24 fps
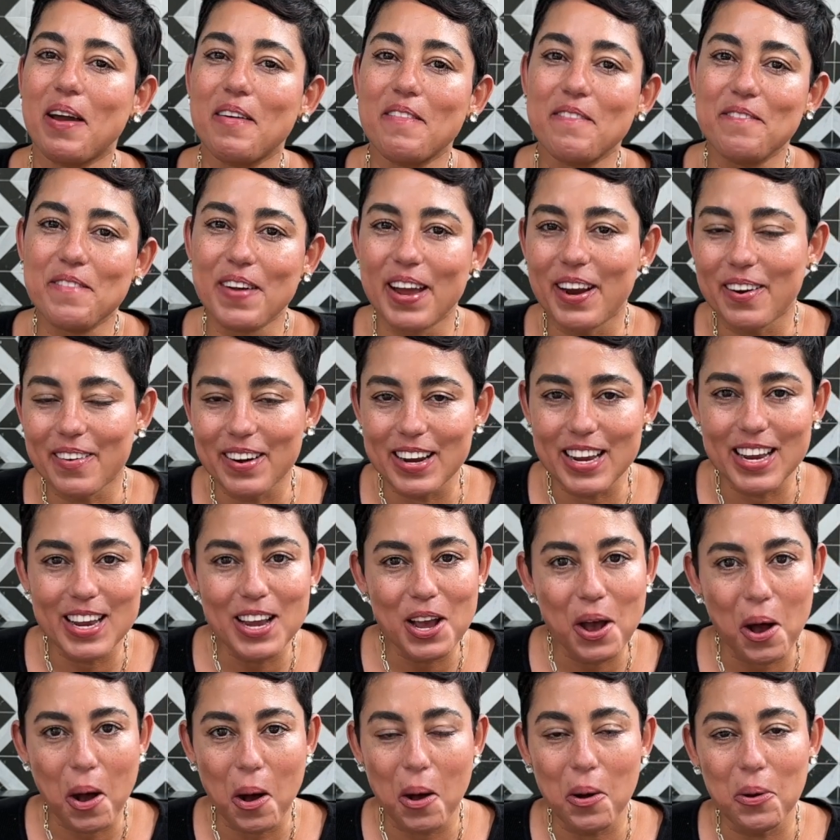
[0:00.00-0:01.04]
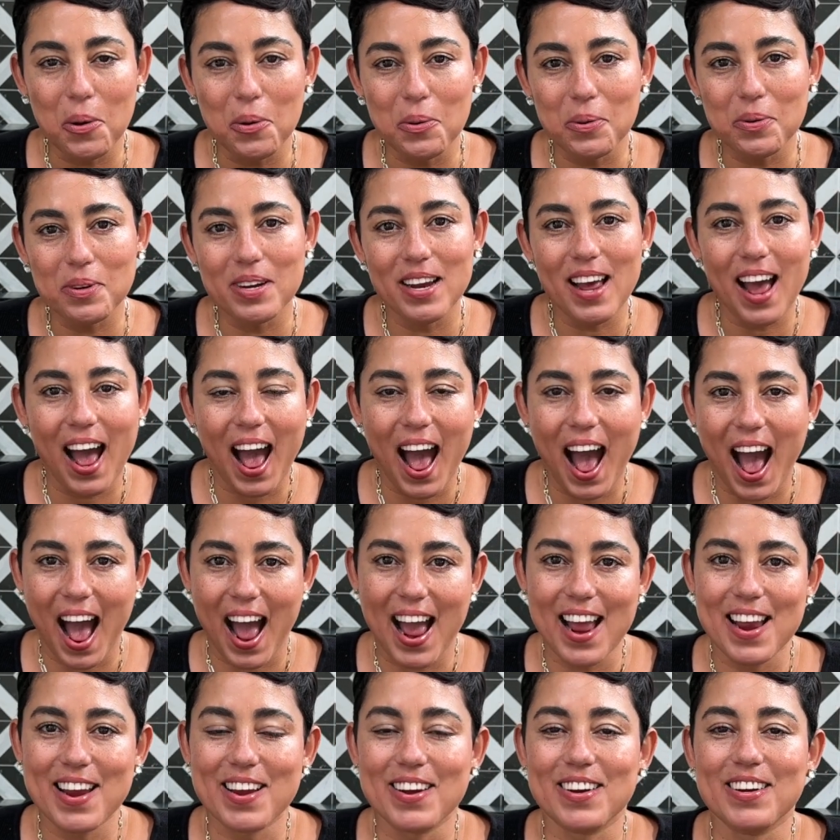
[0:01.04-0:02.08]
very own
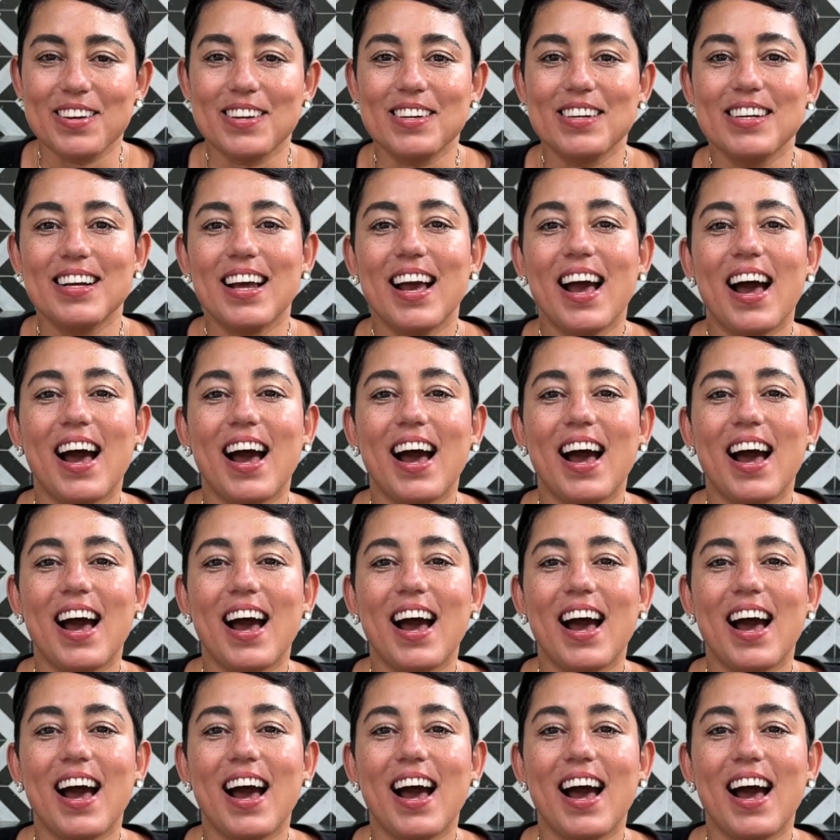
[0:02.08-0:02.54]
iron.